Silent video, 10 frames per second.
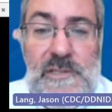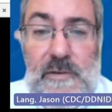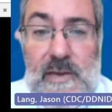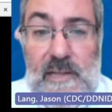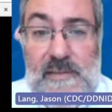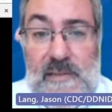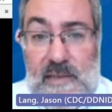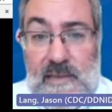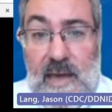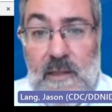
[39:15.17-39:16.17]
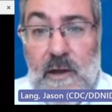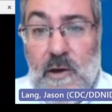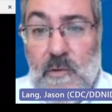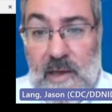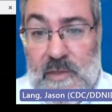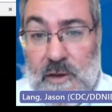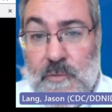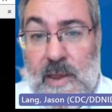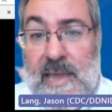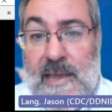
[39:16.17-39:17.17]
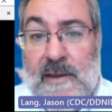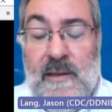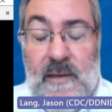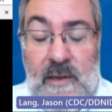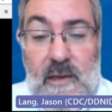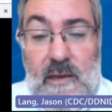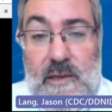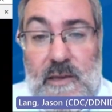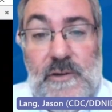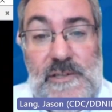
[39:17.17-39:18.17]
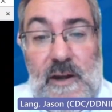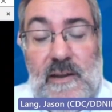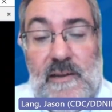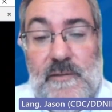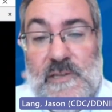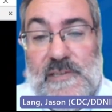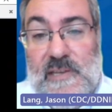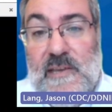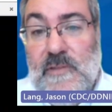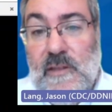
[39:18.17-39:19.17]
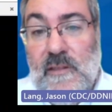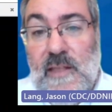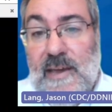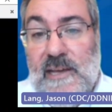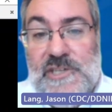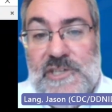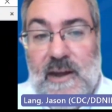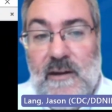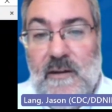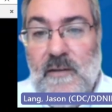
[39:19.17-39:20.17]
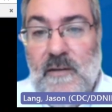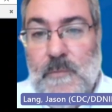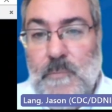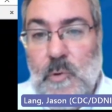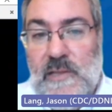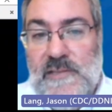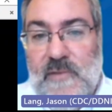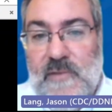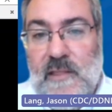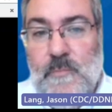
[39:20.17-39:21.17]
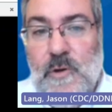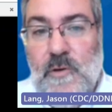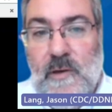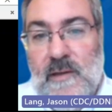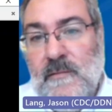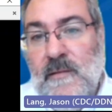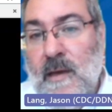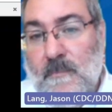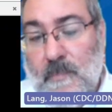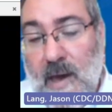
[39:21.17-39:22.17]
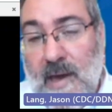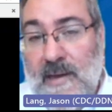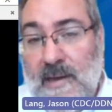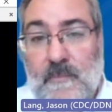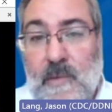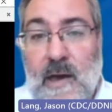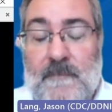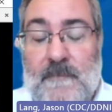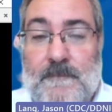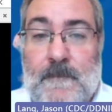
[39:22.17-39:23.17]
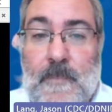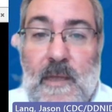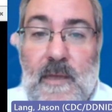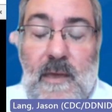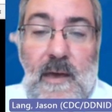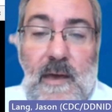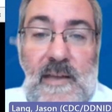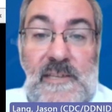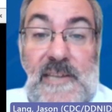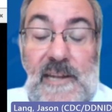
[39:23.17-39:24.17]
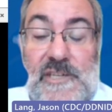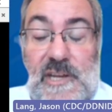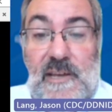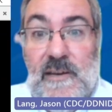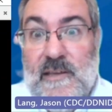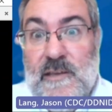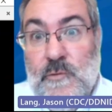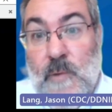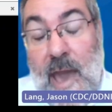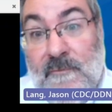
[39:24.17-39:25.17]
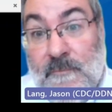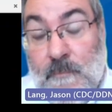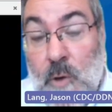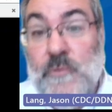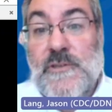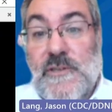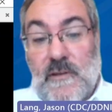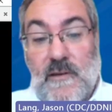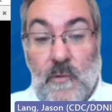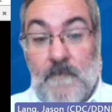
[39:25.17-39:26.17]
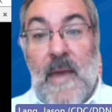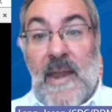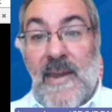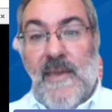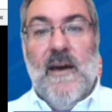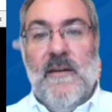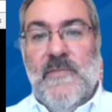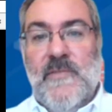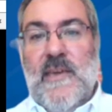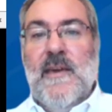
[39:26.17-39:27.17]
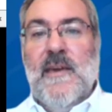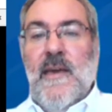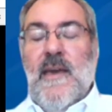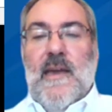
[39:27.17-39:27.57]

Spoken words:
Once you get to the yellow and the green, you're starting to receive the lion's share of the points available, and by extension, you have most or many of the